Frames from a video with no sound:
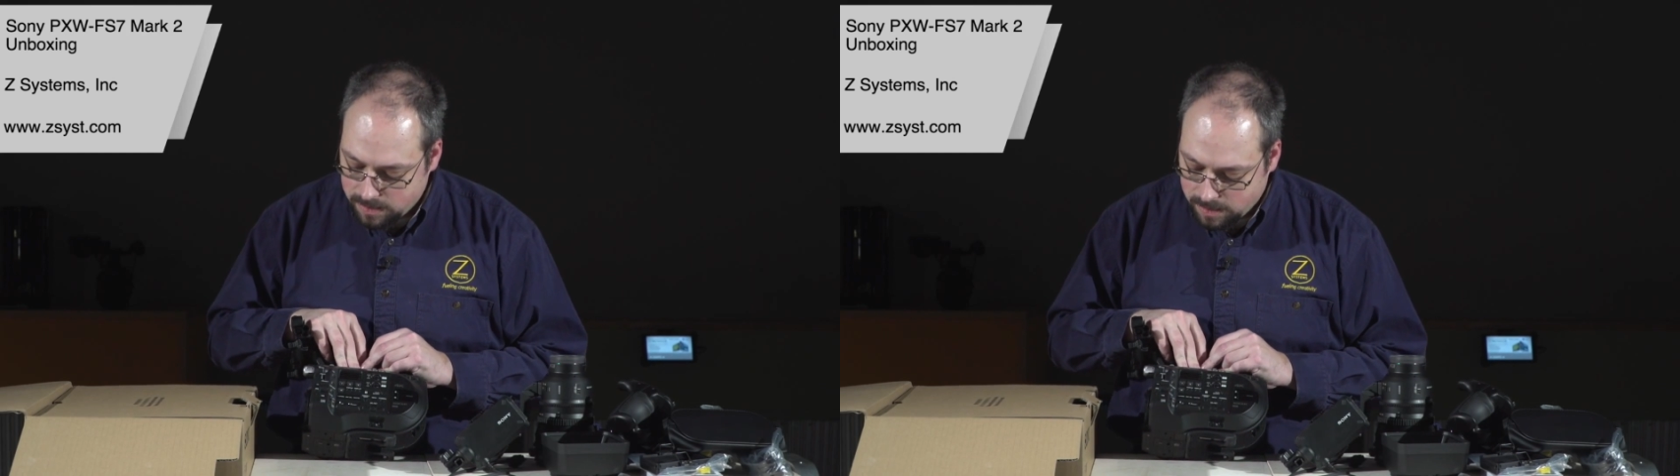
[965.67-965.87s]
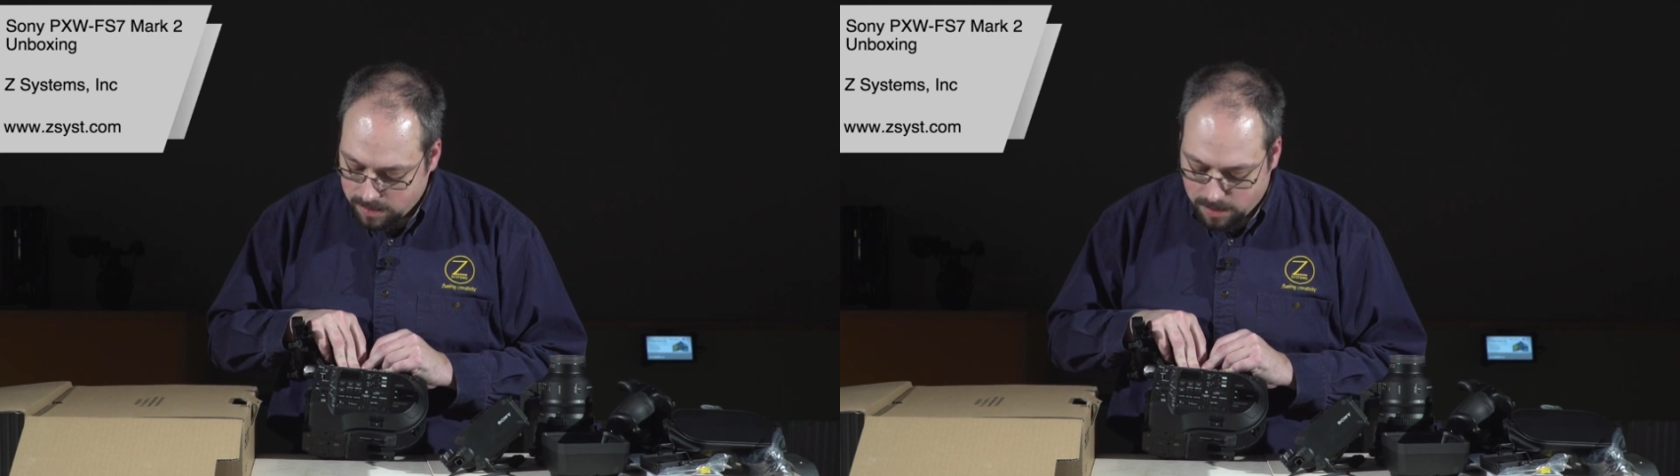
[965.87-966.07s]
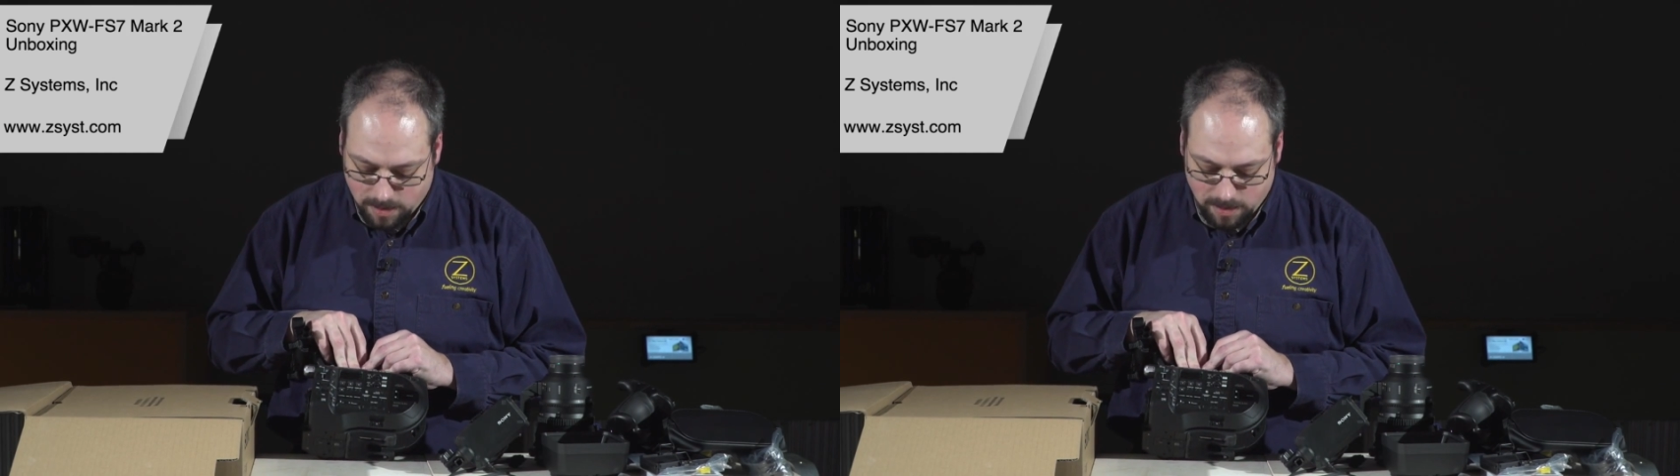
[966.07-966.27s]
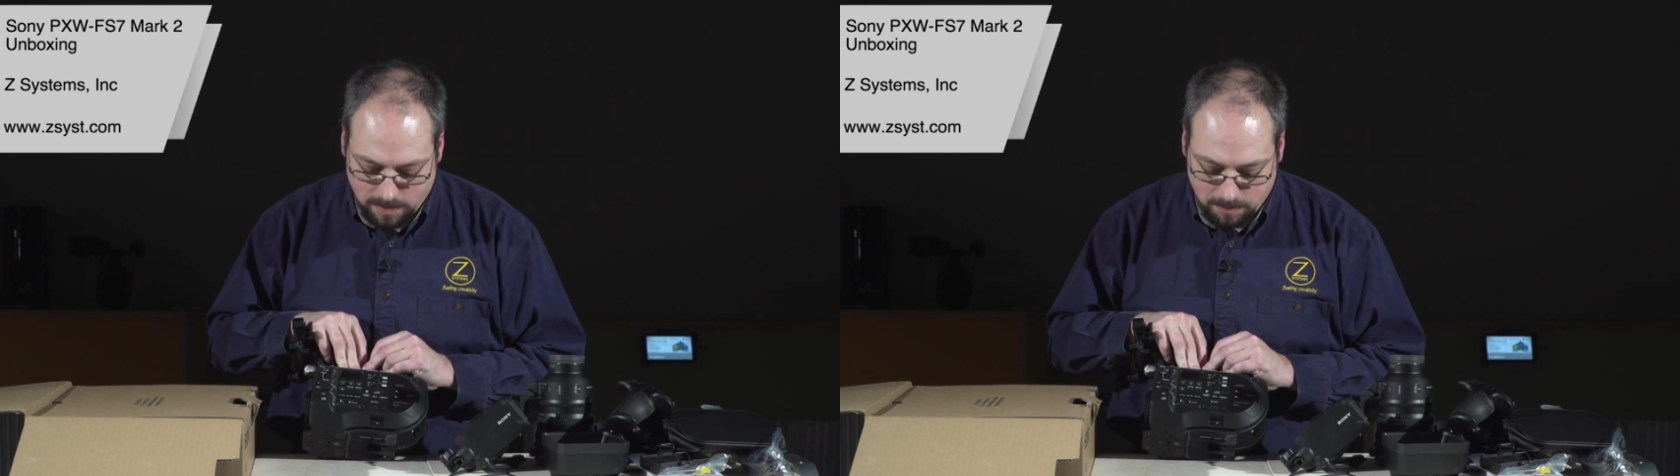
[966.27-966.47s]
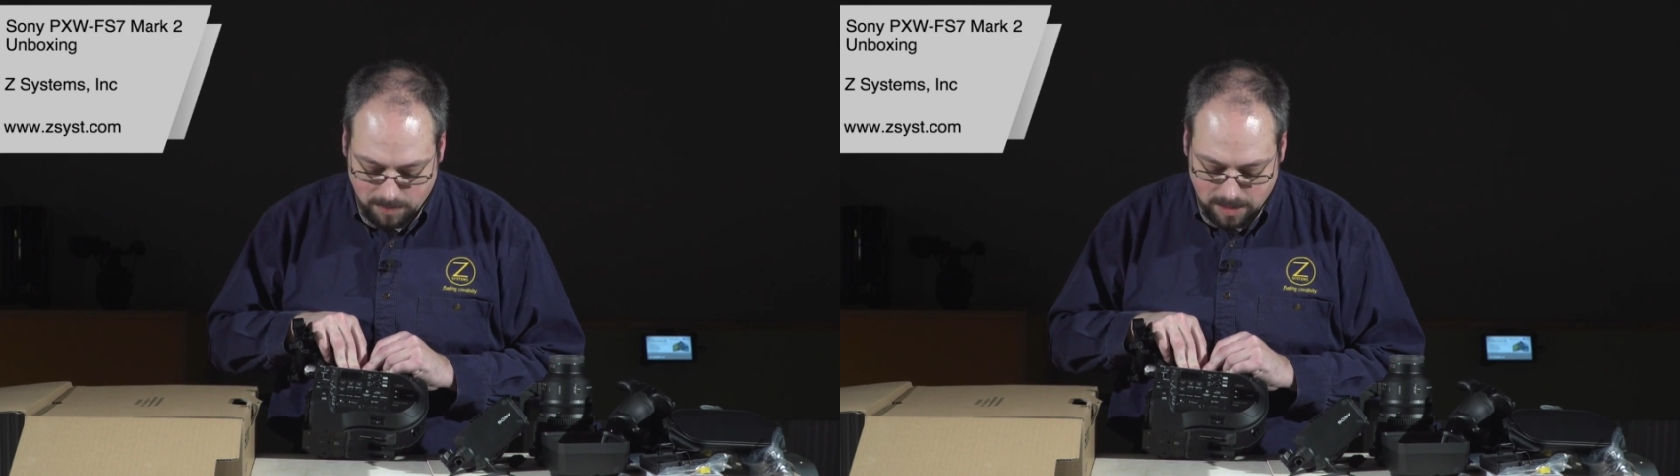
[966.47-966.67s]

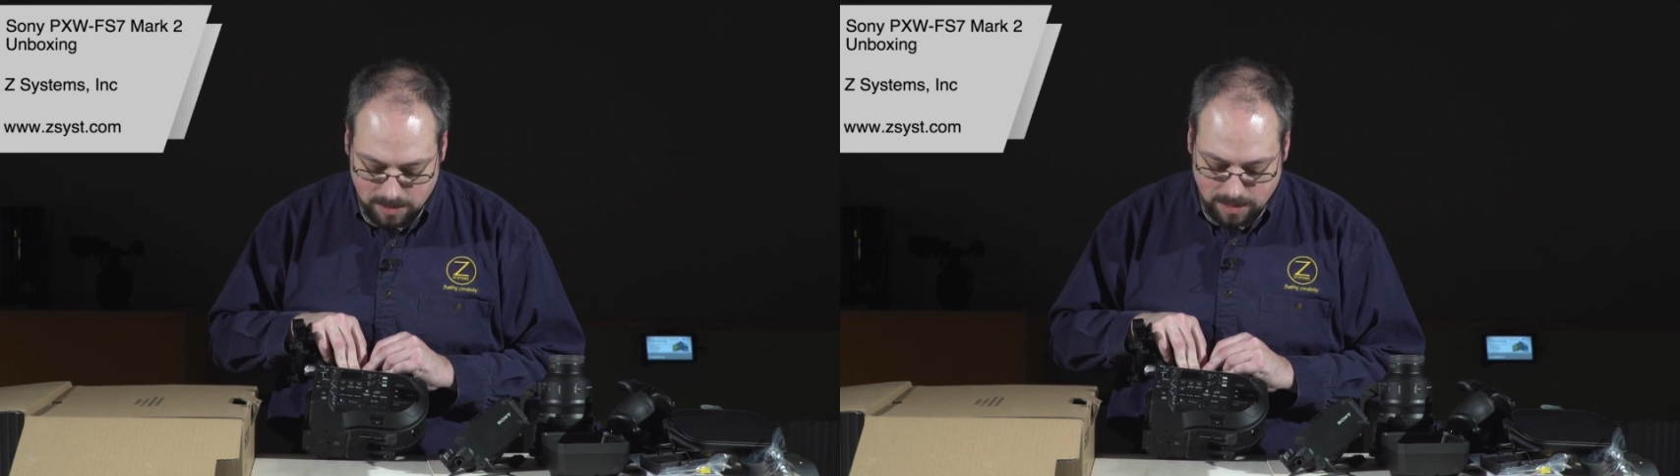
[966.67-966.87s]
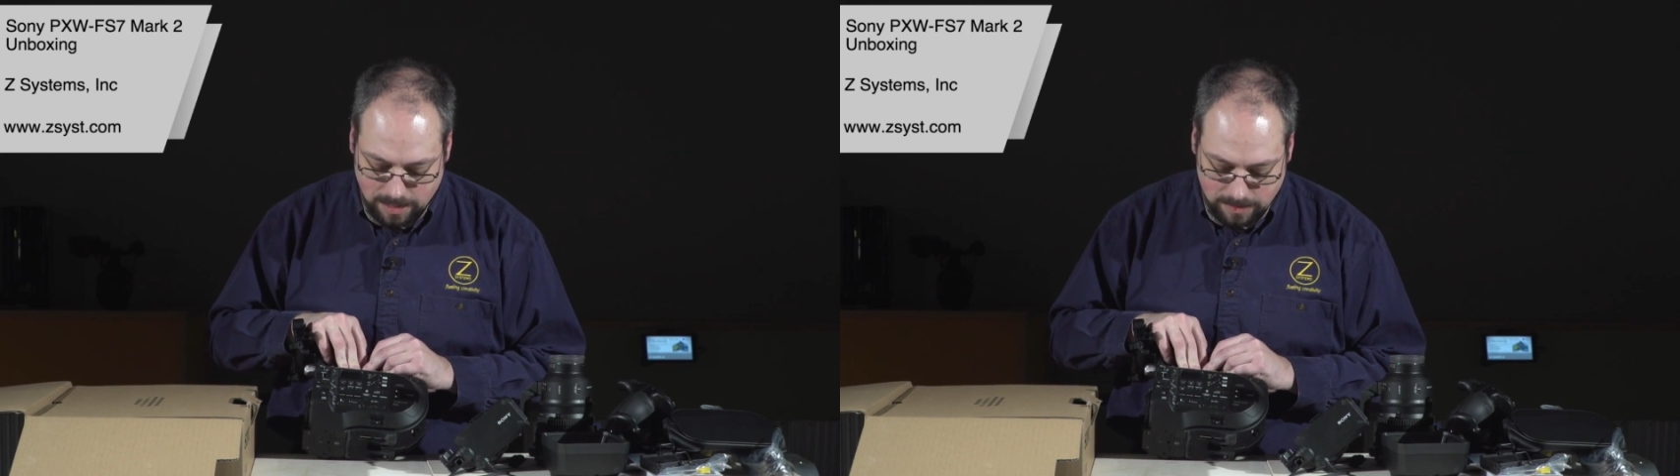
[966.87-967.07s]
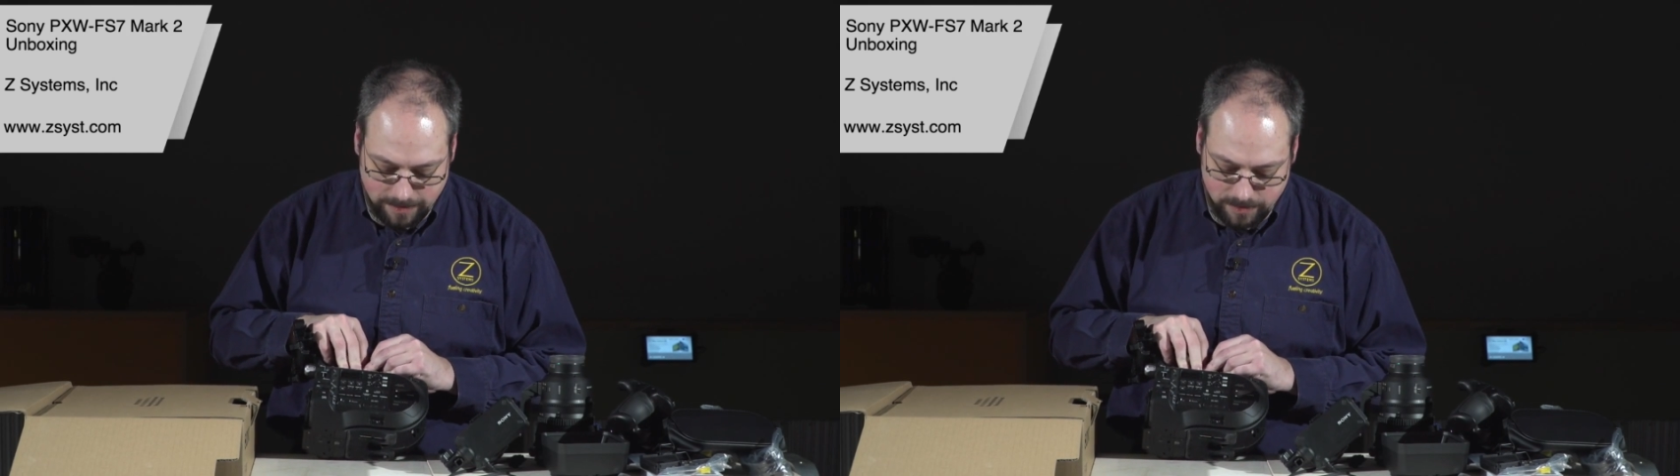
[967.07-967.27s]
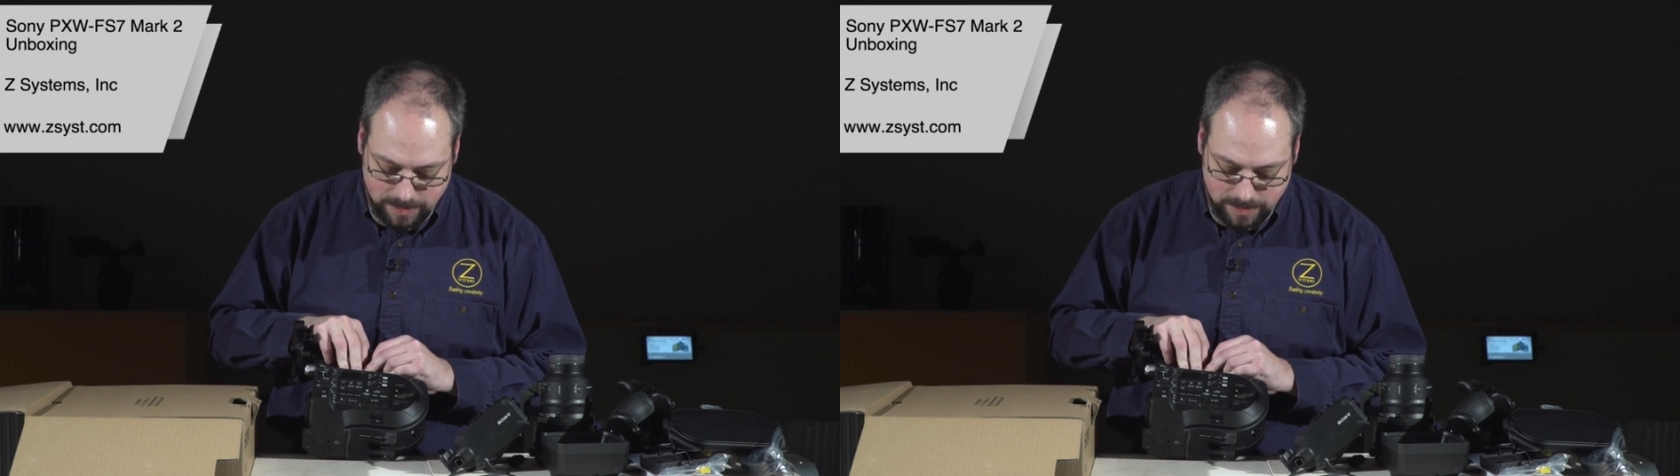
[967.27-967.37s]
at a later